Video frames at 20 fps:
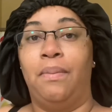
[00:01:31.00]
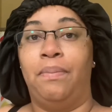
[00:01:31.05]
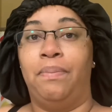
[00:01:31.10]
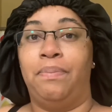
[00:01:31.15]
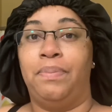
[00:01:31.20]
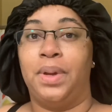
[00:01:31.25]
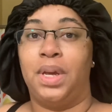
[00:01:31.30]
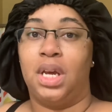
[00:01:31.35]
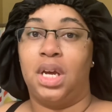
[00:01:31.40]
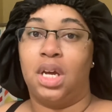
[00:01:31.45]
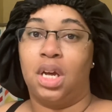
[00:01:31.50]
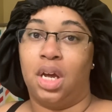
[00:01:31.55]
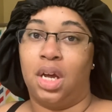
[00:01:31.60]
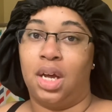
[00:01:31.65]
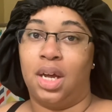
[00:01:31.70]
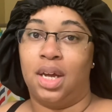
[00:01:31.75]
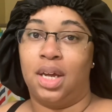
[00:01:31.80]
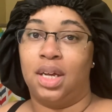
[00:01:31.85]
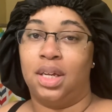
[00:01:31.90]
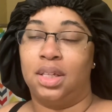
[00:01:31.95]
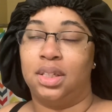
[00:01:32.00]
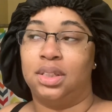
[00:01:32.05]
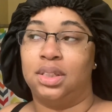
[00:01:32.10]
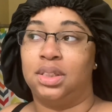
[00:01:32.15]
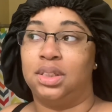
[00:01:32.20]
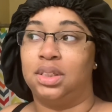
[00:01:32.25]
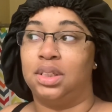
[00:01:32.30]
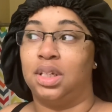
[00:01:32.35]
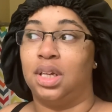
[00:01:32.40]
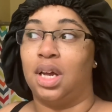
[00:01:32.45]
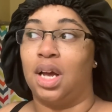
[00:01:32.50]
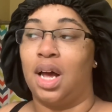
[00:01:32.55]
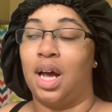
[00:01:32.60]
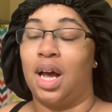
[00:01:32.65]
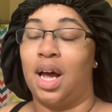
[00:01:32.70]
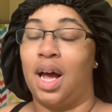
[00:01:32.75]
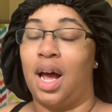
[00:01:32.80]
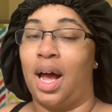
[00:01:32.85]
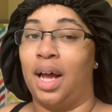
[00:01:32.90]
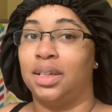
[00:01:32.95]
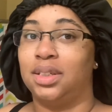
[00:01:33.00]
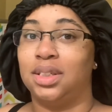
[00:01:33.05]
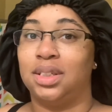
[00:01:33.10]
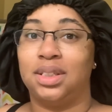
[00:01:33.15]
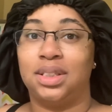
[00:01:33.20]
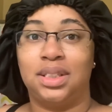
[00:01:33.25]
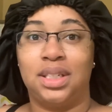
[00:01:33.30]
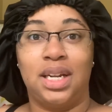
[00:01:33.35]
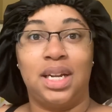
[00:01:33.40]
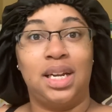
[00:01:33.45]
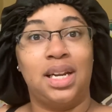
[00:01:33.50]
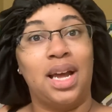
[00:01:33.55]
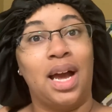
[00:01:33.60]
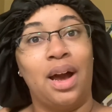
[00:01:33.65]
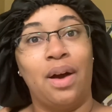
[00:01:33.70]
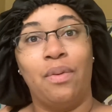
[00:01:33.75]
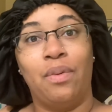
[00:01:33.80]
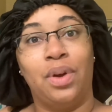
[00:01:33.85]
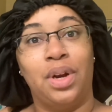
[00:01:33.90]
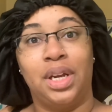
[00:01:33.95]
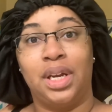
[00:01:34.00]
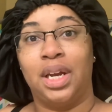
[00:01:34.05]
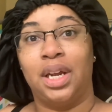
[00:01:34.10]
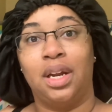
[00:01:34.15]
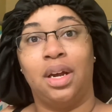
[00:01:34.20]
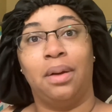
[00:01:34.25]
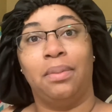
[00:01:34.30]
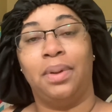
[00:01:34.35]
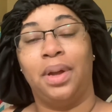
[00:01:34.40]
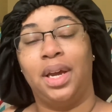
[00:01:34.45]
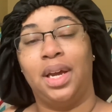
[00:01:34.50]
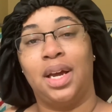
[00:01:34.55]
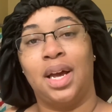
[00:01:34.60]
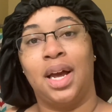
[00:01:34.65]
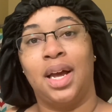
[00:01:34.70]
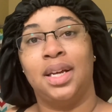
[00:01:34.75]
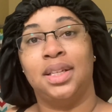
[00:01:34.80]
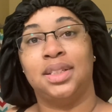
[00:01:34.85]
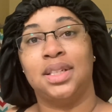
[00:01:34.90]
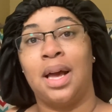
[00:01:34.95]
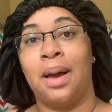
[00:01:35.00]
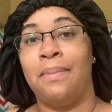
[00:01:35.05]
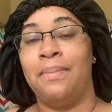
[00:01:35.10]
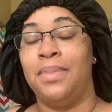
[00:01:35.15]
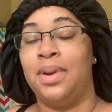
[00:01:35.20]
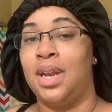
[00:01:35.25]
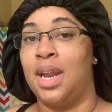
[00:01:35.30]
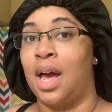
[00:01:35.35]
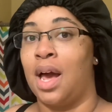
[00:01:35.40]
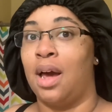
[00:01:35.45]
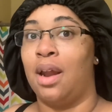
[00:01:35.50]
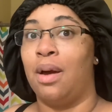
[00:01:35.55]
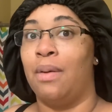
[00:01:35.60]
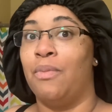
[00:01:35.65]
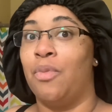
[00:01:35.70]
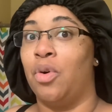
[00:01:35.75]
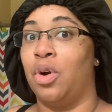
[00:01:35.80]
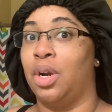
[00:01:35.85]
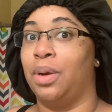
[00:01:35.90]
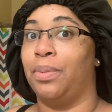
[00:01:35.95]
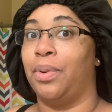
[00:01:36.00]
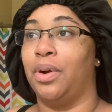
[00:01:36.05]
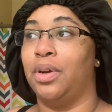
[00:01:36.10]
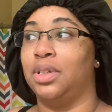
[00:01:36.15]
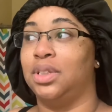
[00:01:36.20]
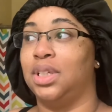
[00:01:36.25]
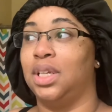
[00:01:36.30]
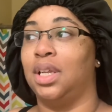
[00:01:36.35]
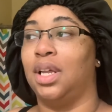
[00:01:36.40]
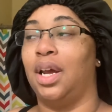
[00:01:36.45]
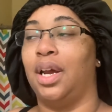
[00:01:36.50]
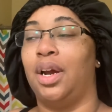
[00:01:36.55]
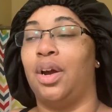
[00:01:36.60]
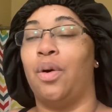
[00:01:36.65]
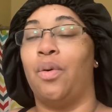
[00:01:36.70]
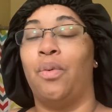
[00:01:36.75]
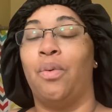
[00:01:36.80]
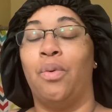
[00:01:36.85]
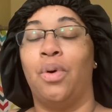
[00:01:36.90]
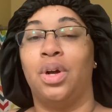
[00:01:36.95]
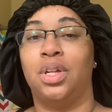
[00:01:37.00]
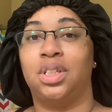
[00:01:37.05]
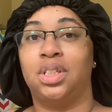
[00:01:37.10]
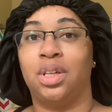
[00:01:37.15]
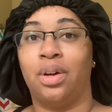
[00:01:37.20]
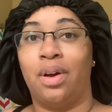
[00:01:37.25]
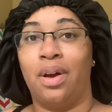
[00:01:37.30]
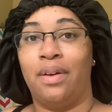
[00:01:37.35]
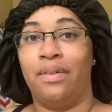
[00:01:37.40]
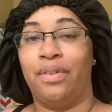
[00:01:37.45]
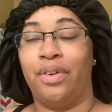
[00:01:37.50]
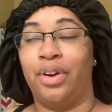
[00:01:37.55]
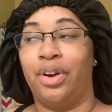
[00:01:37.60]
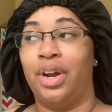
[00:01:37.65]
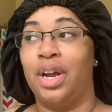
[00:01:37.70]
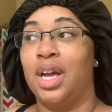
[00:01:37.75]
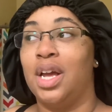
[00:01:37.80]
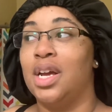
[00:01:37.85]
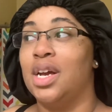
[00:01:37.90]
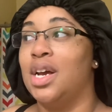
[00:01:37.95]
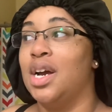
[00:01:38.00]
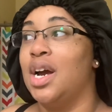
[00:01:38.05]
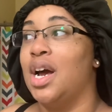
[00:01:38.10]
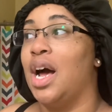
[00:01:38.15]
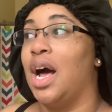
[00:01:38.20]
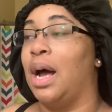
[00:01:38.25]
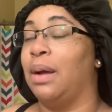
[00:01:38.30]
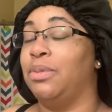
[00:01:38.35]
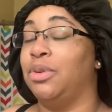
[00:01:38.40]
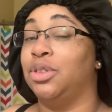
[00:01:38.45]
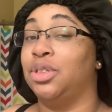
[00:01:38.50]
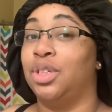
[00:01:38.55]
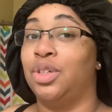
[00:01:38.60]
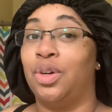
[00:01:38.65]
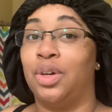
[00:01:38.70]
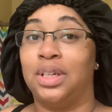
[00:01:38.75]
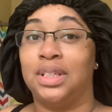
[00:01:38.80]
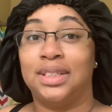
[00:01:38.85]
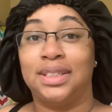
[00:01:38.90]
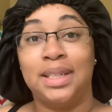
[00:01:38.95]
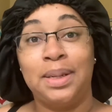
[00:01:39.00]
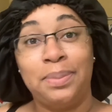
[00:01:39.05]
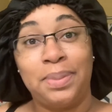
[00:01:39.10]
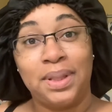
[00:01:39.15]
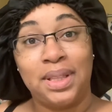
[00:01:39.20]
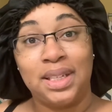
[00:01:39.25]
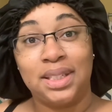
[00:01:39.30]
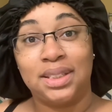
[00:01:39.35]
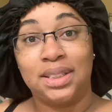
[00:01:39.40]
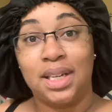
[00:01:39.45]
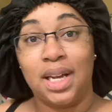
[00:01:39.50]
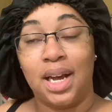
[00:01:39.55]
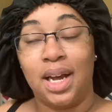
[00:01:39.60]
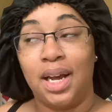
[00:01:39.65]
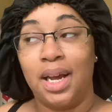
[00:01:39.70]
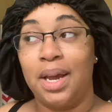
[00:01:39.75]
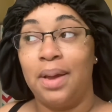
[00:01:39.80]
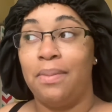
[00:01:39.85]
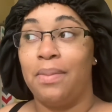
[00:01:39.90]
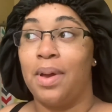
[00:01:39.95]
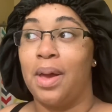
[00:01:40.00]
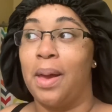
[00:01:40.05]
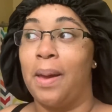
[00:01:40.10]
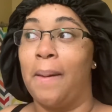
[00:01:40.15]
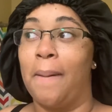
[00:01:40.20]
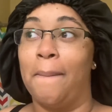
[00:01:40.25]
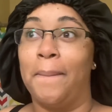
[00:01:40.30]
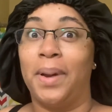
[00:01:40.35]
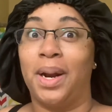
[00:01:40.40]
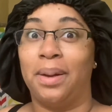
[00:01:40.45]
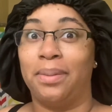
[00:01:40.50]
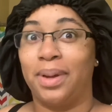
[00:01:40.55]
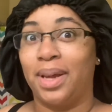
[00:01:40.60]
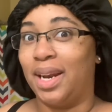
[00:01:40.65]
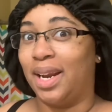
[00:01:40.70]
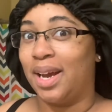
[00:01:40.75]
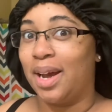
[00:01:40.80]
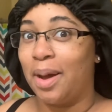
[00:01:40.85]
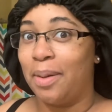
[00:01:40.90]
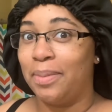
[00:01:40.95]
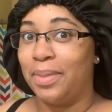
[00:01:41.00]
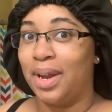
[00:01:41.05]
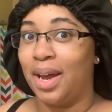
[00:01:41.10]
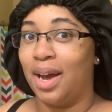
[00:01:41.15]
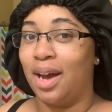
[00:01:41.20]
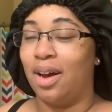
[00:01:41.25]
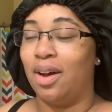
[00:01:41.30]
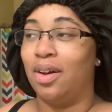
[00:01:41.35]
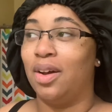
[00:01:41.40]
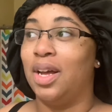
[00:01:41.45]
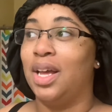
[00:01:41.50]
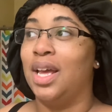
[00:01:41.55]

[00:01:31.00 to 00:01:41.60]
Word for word: because I just did not want to get up. Like guys, I'm not a morning person like whatsoever. I'm usually going to sleep at this time, but I'm getting up now.